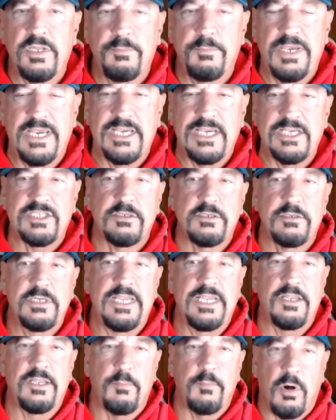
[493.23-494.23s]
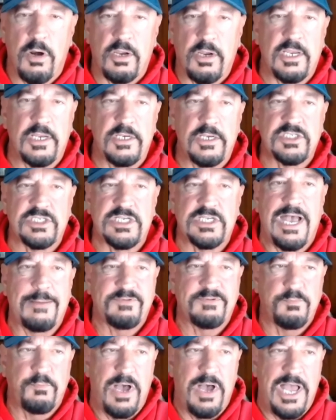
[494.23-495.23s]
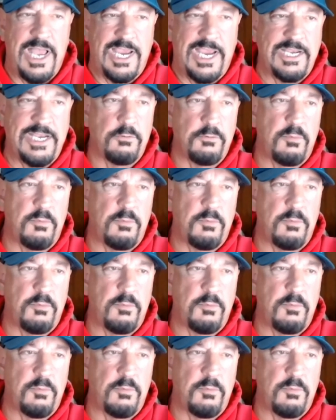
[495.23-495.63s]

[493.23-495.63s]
the biggest in the market stops buying,